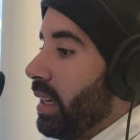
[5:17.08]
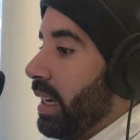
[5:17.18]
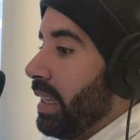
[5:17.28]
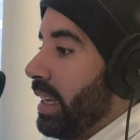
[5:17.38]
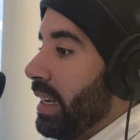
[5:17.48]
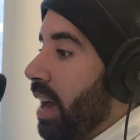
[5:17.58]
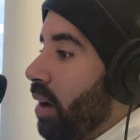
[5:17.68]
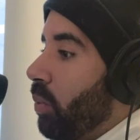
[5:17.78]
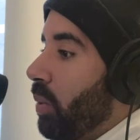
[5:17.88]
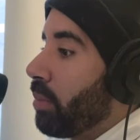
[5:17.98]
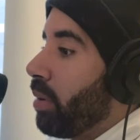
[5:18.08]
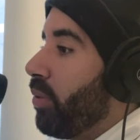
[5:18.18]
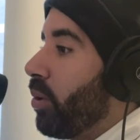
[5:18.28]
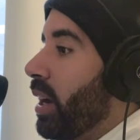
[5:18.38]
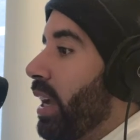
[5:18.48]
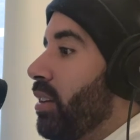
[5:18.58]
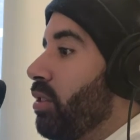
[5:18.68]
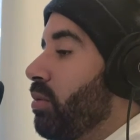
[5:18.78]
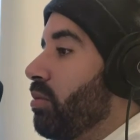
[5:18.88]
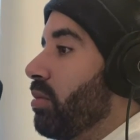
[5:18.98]
And then now a week beforehand,
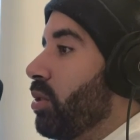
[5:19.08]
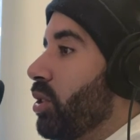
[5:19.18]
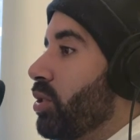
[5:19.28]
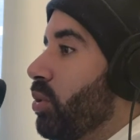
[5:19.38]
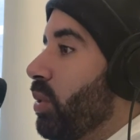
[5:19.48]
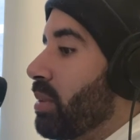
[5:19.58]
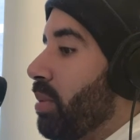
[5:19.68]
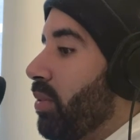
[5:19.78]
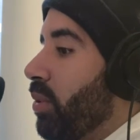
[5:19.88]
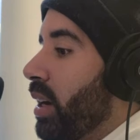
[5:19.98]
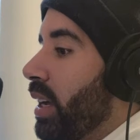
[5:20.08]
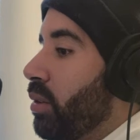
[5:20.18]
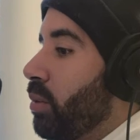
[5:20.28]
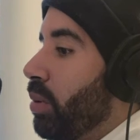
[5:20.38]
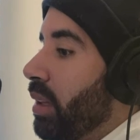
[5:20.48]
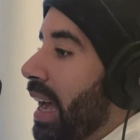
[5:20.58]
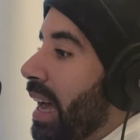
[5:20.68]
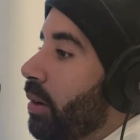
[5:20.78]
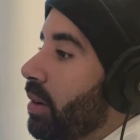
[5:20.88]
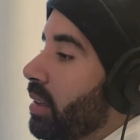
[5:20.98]
you or two weeks beforehand, you pull
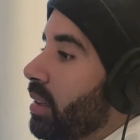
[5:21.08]
out.